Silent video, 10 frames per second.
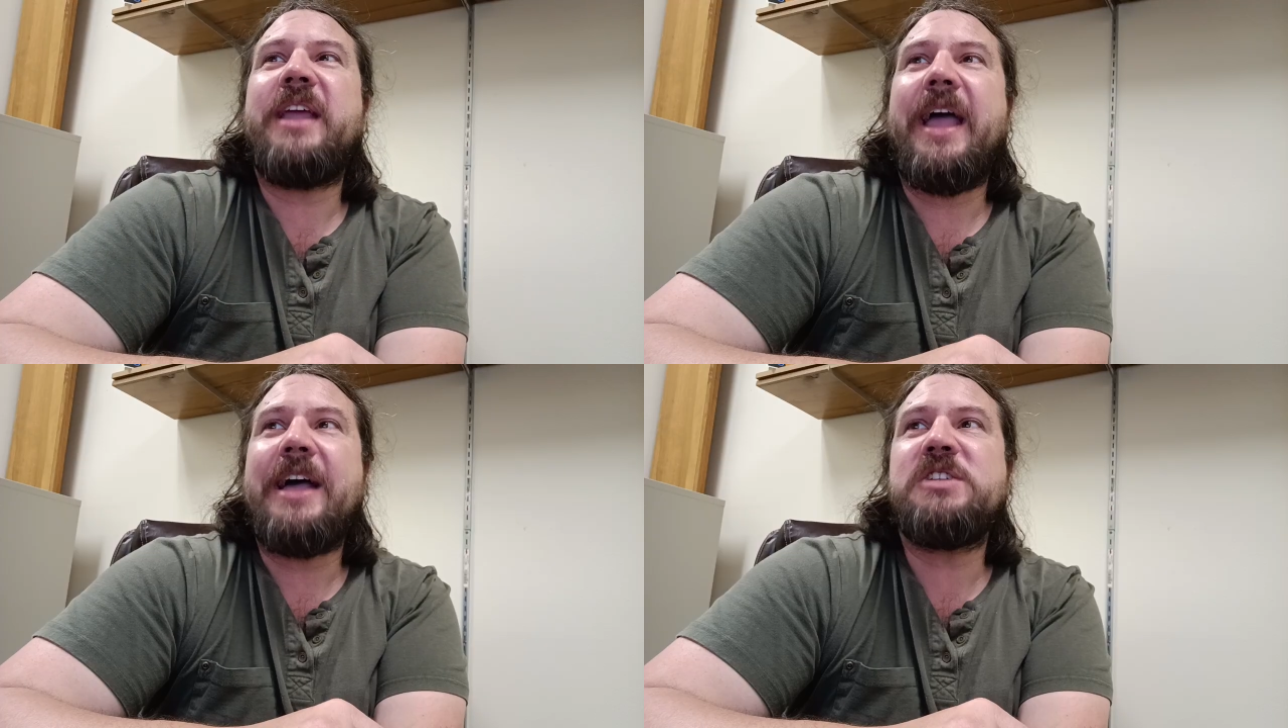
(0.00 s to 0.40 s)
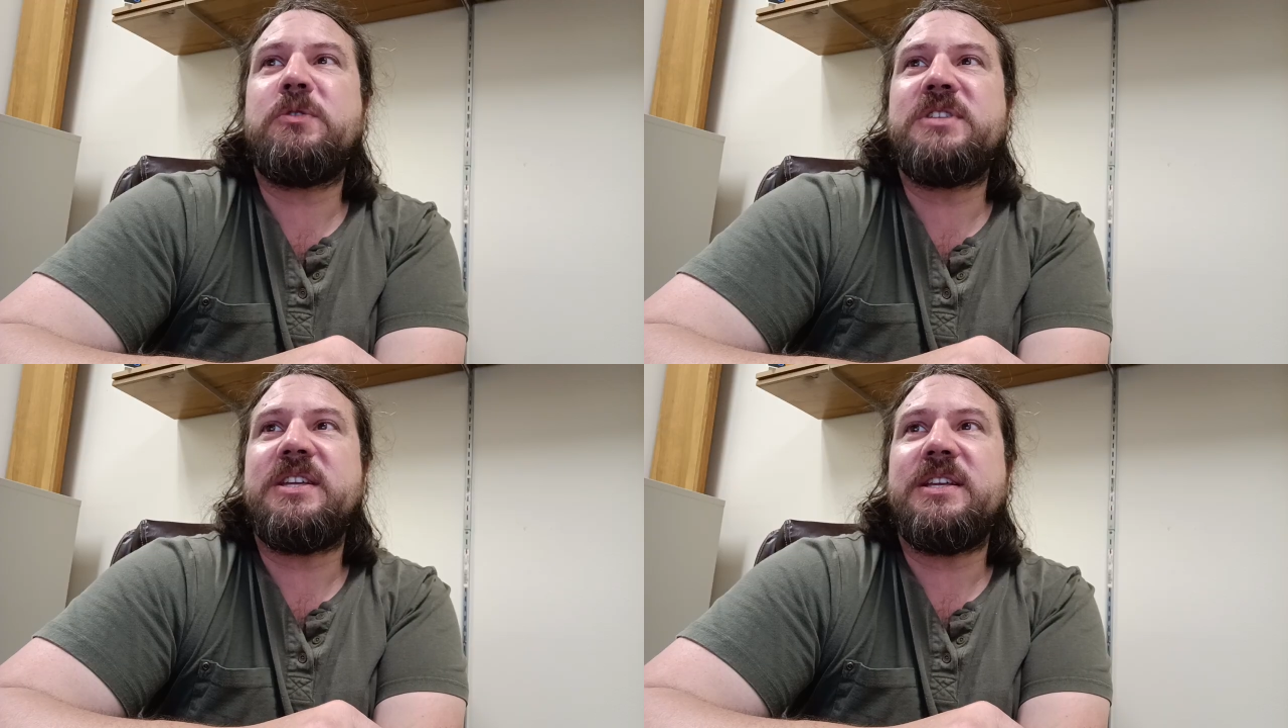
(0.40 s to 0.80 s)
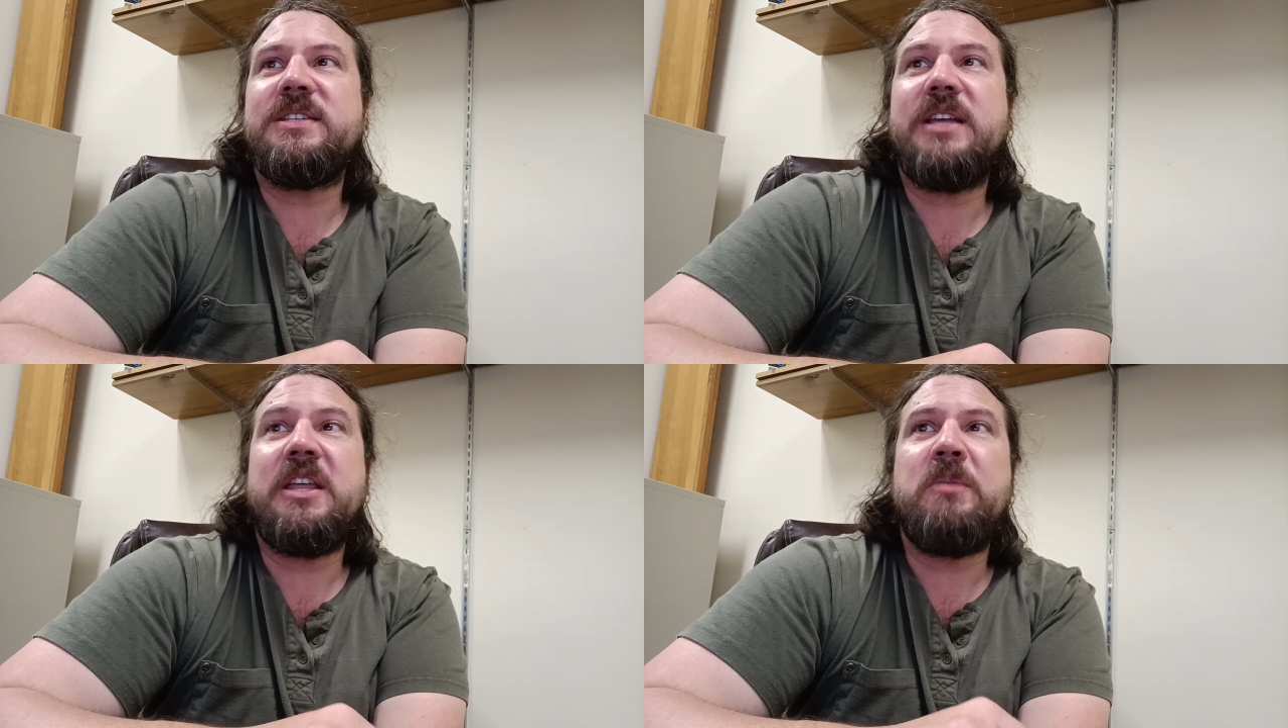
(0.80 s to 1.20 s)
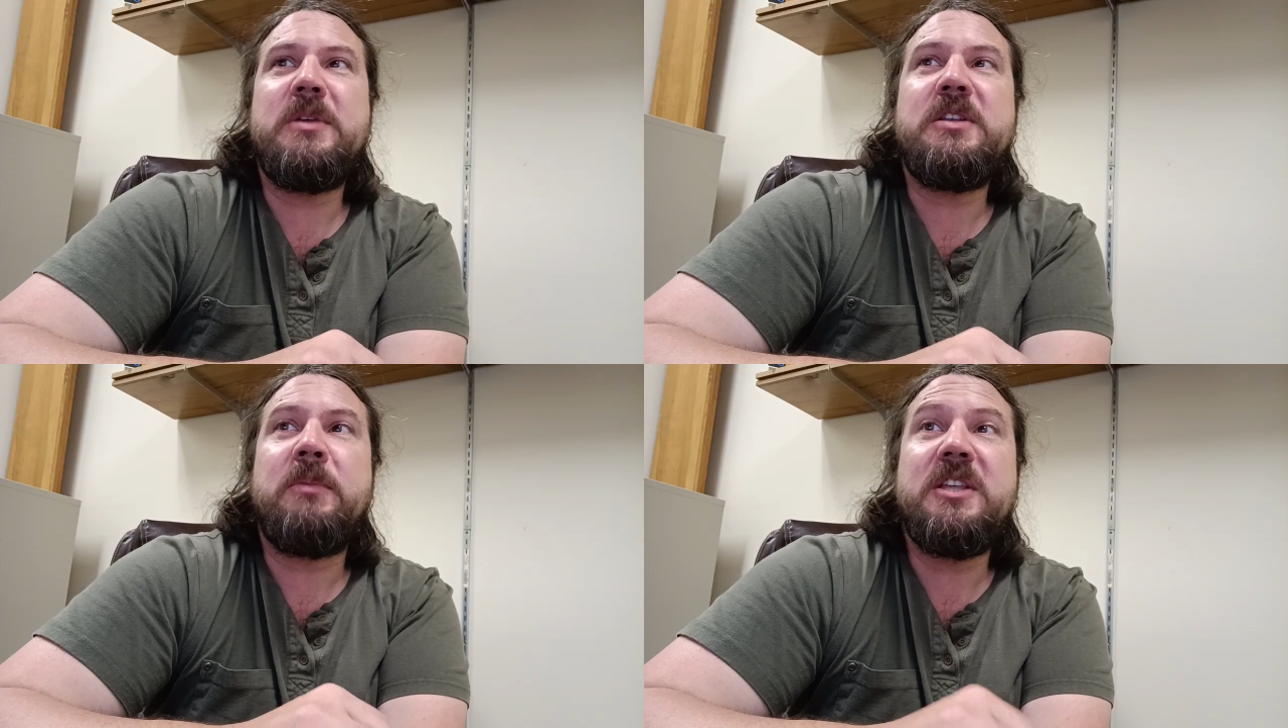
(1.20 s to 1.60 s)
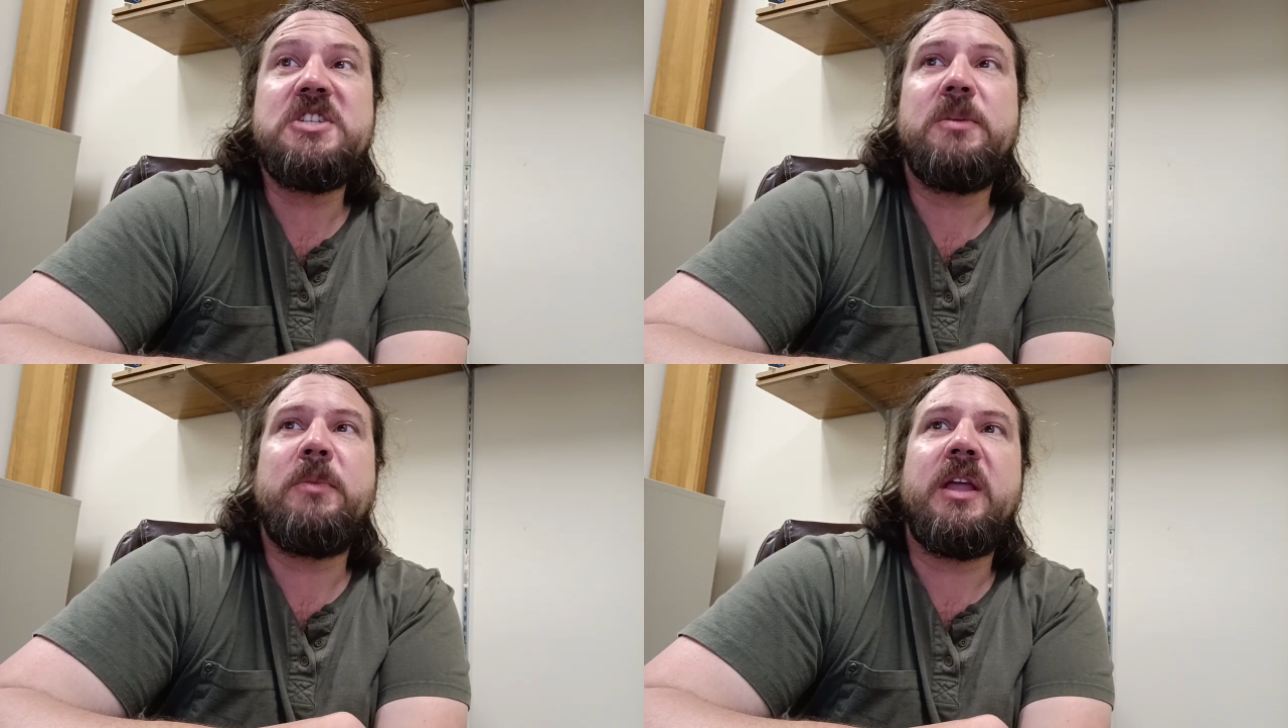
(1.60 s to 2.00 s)
casualties, and the
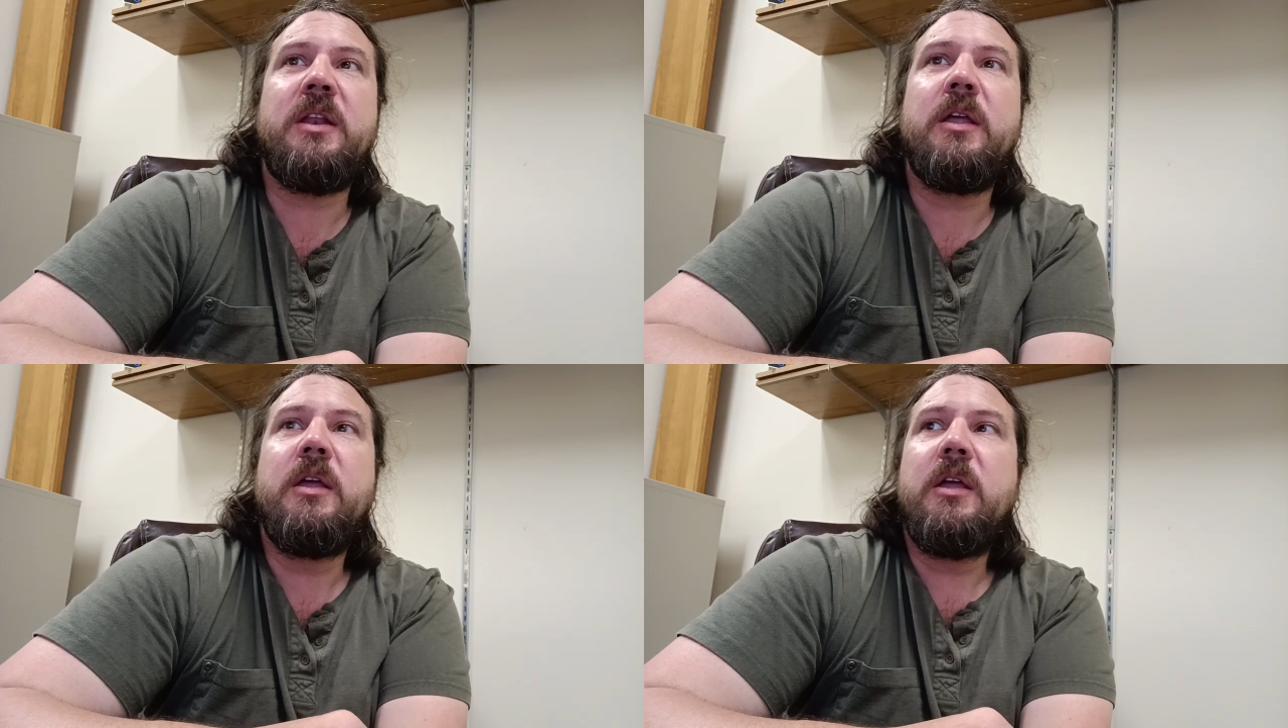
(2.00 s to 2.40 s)
militiamen